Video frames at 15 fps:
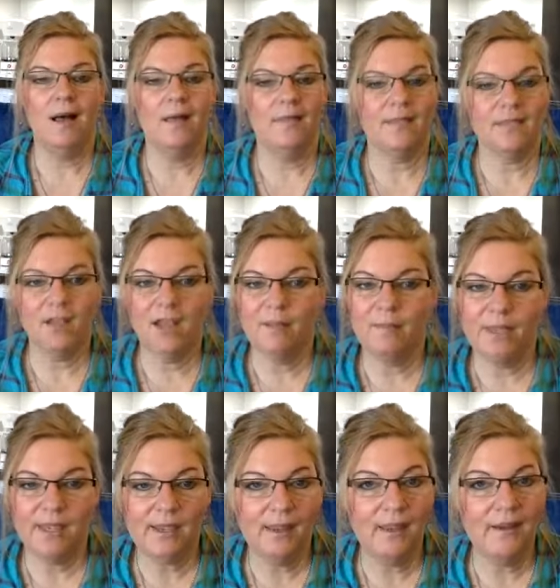the time of
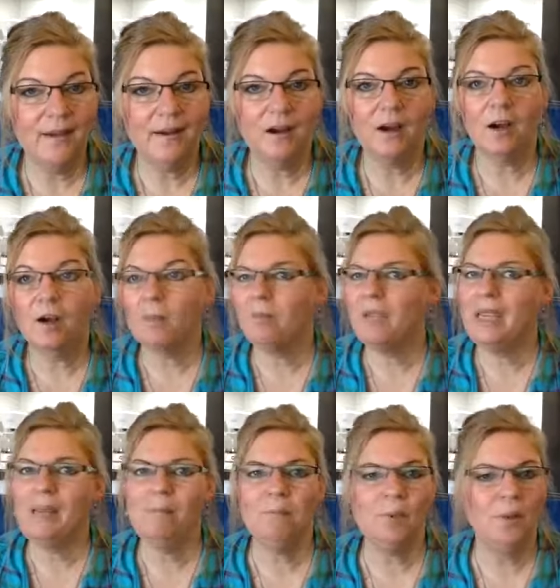year
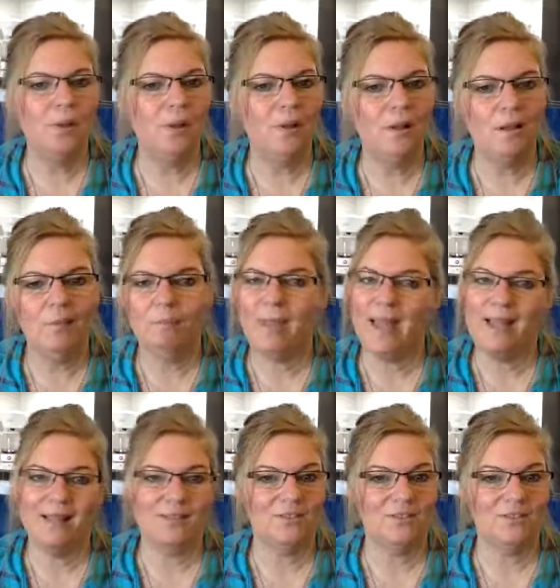people pets